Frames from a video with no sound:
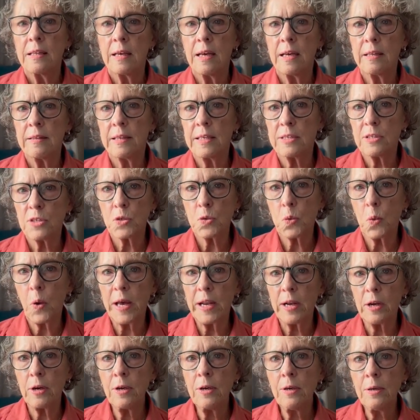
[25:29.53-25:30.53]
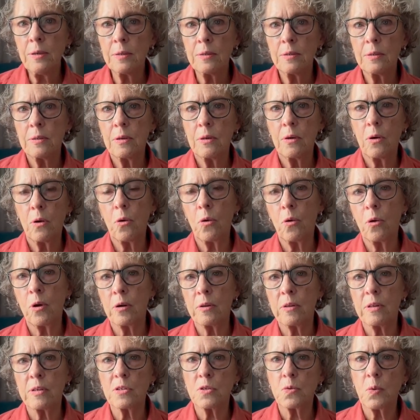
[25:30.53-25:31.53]
the sweater or
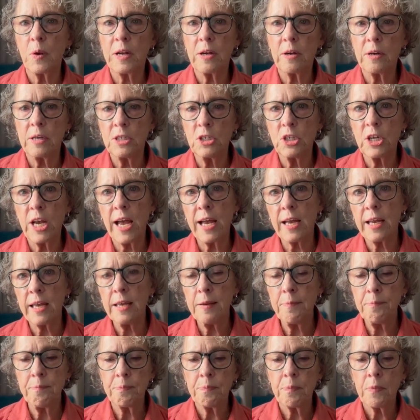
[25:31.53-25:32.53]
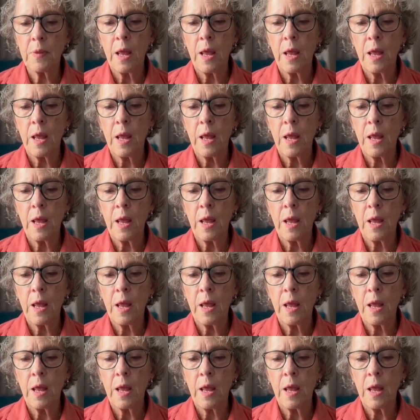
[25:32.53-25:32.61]
the sweater and jacket,